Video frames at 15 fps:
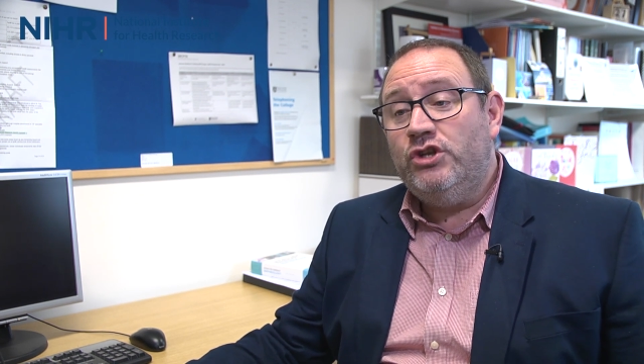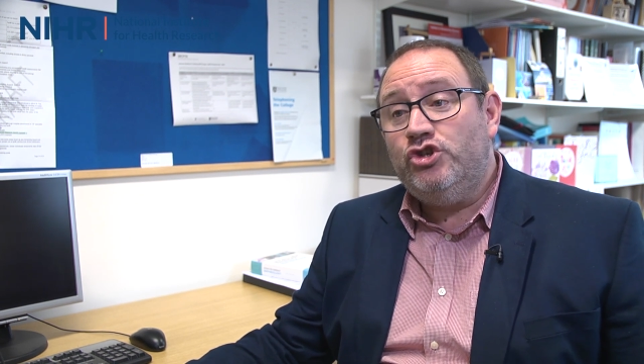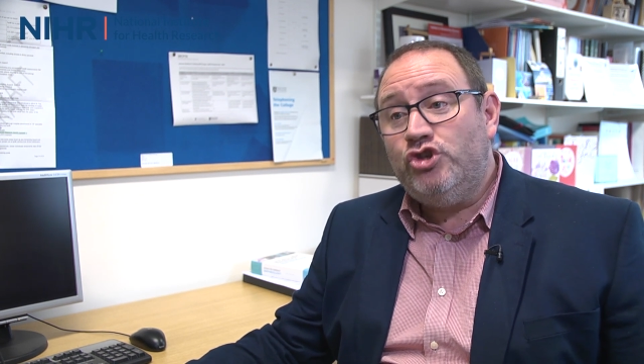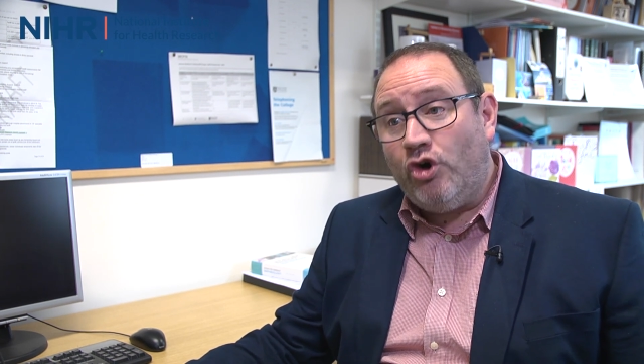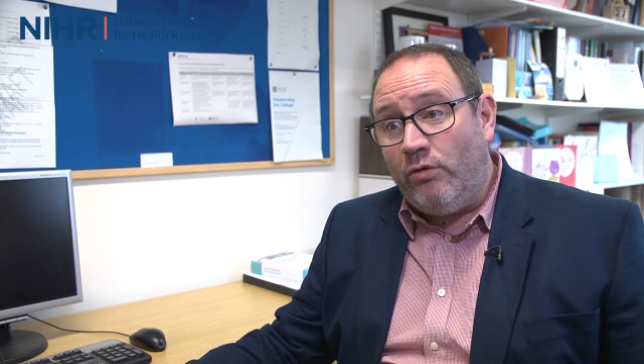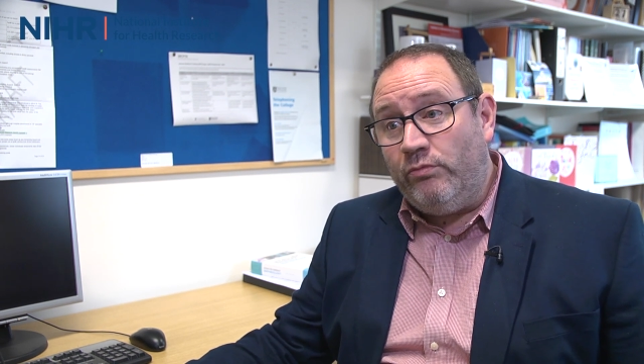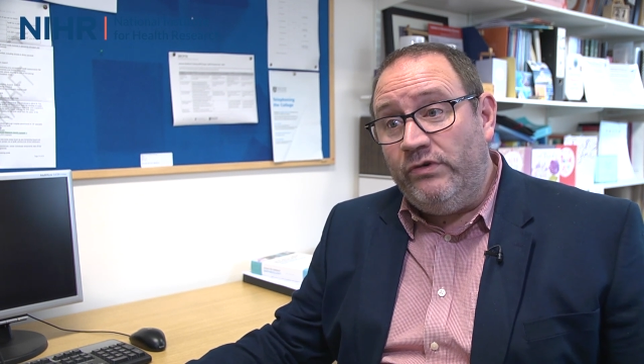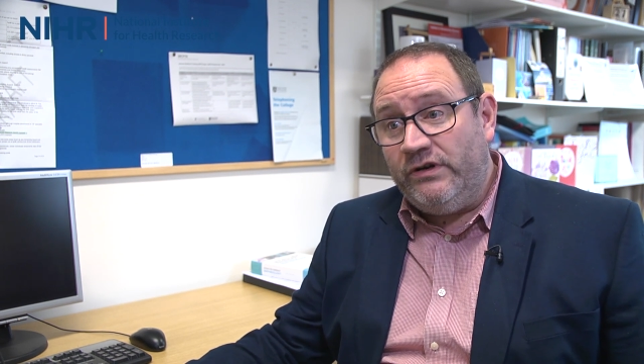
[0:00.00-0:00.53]

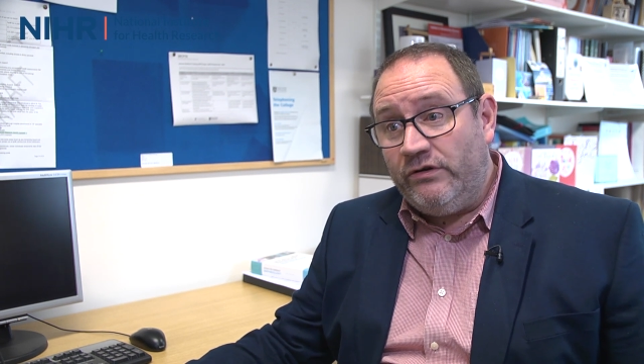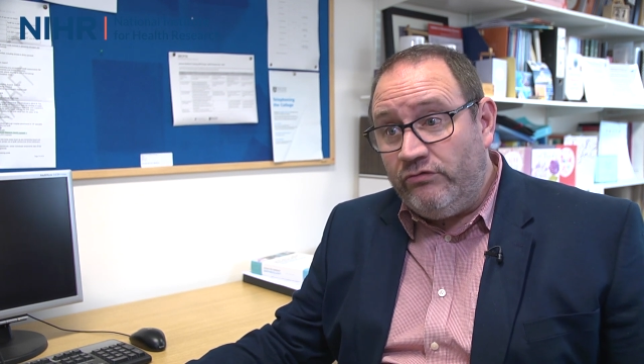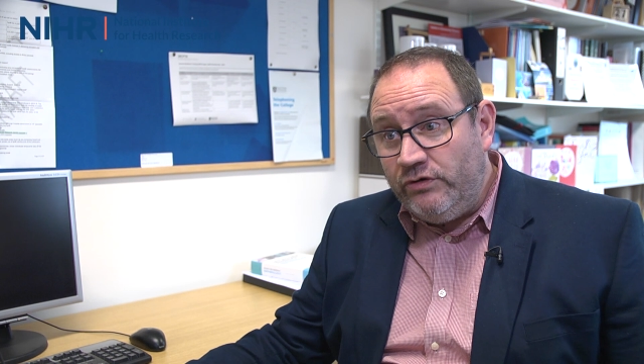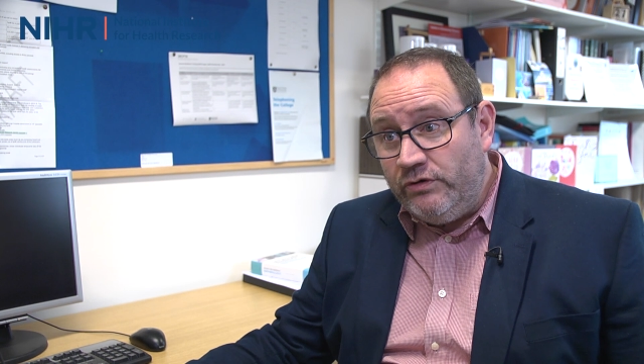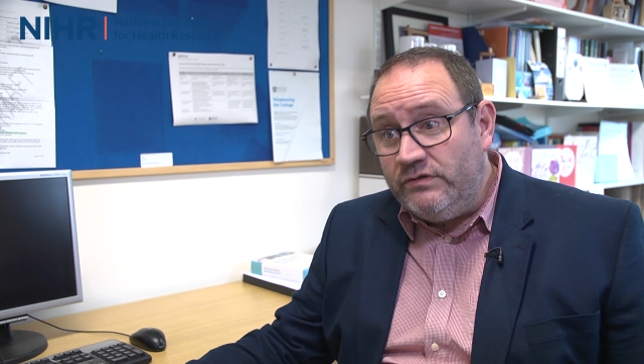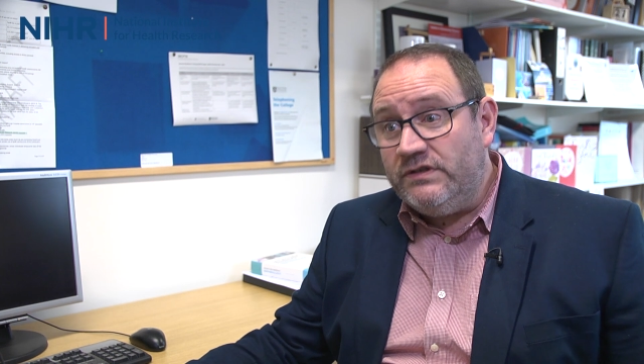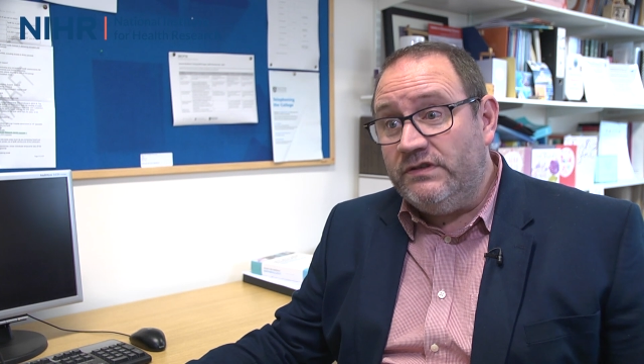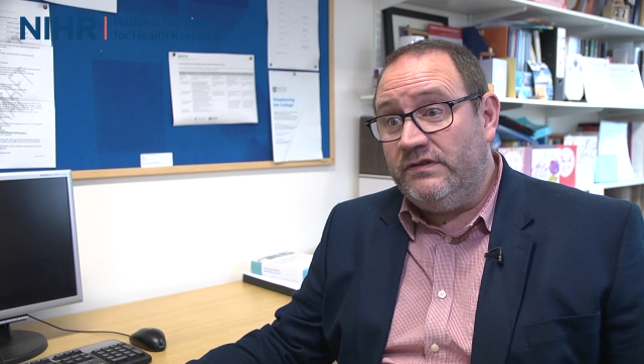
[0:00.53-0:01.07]
top
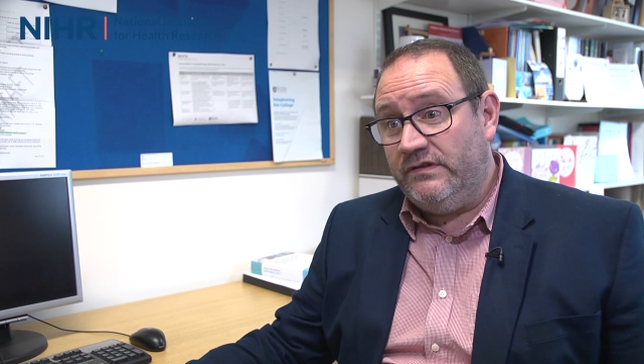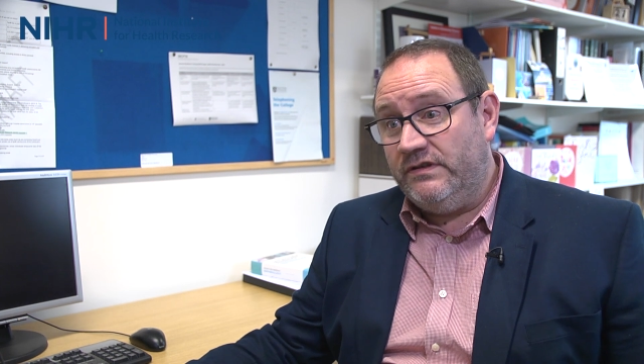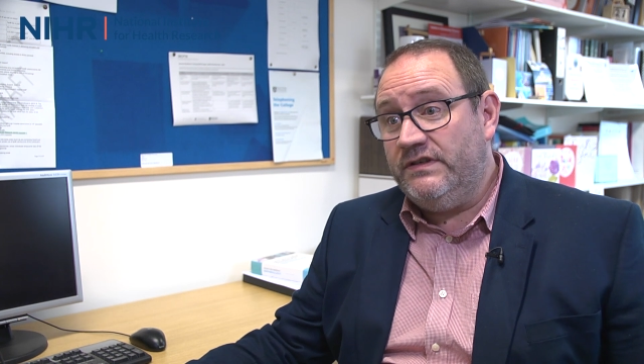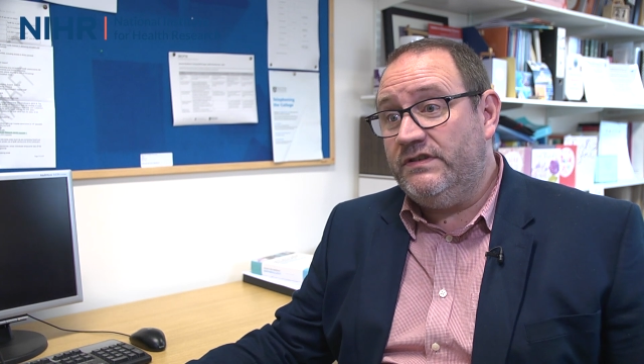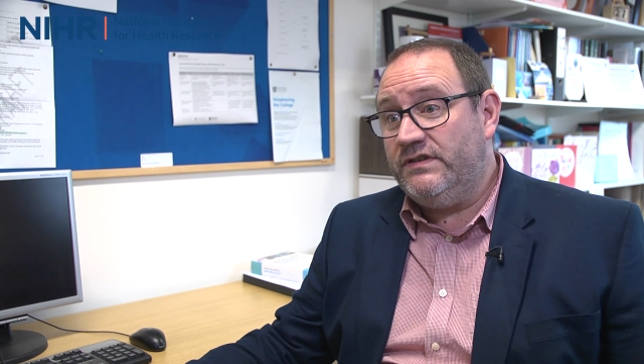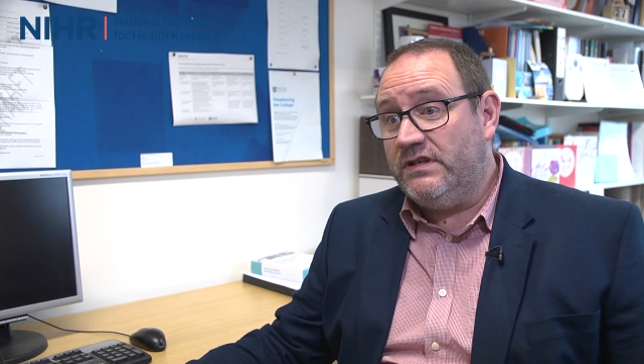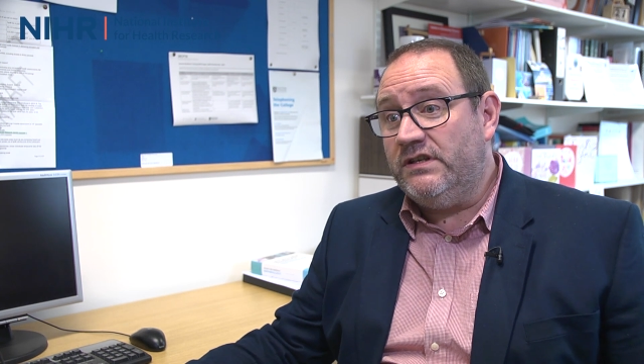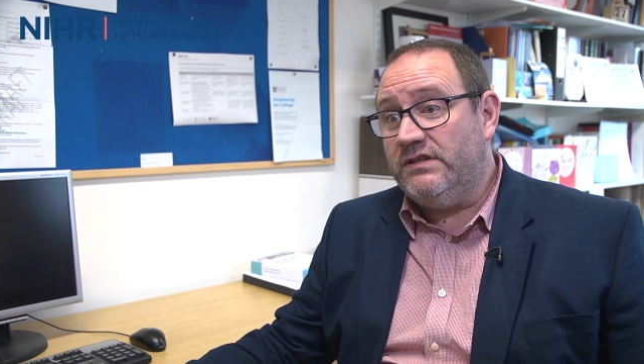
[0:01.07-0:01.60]
recruiter to this
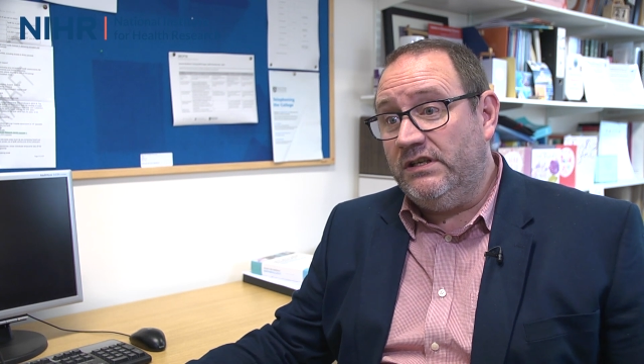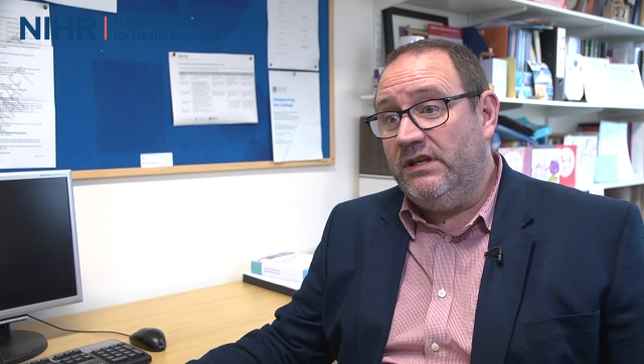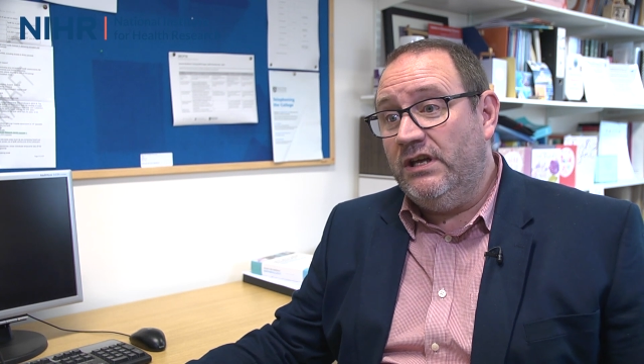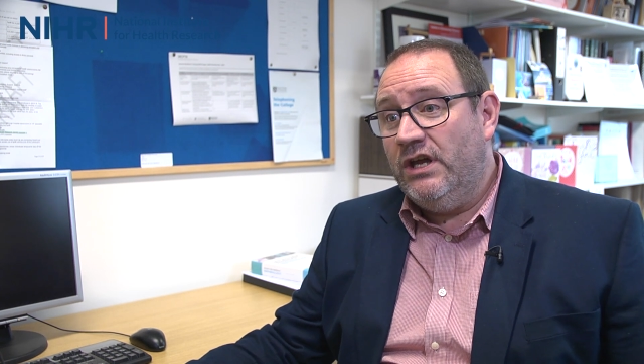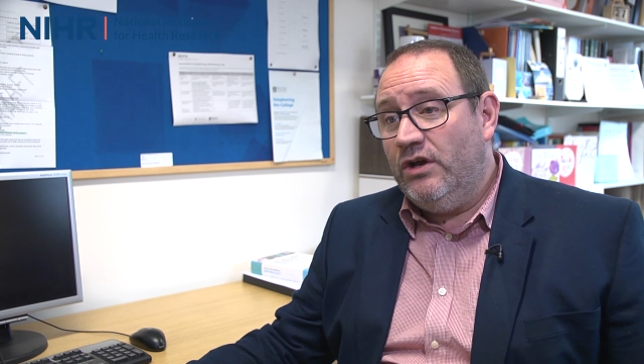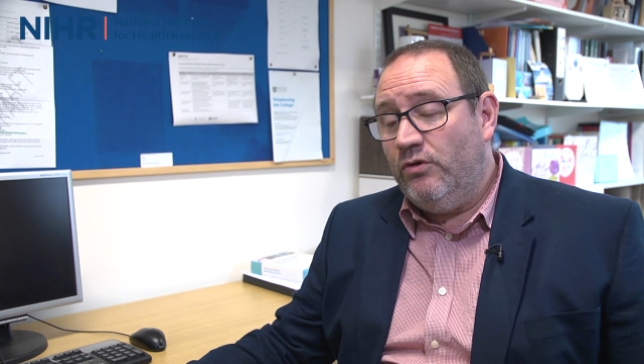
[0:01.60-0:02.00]
study,